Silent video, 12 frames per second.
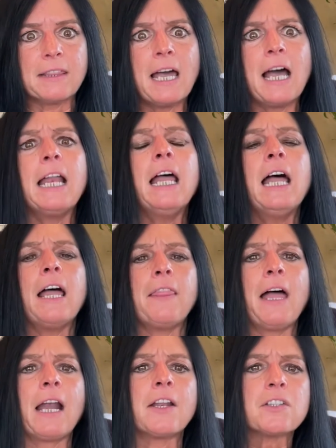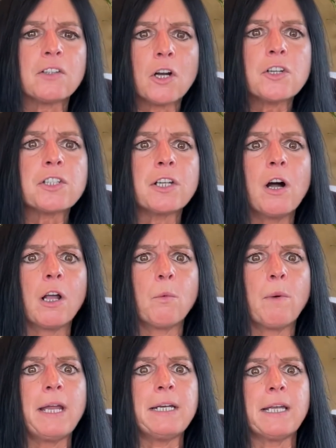that. That has largely gone
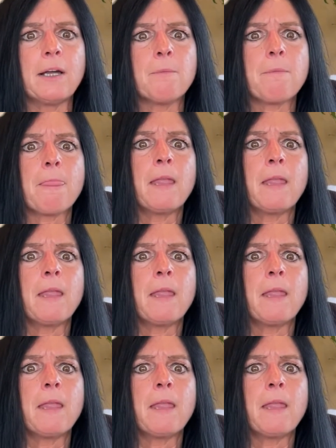away now.